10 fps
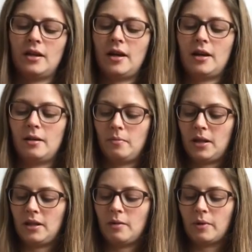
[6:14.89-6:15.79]
And
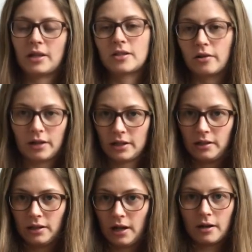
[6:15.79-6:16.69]
then when I started
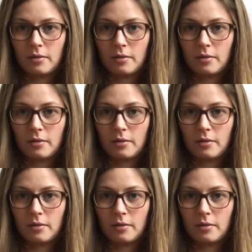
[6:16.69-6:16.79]
knitting, I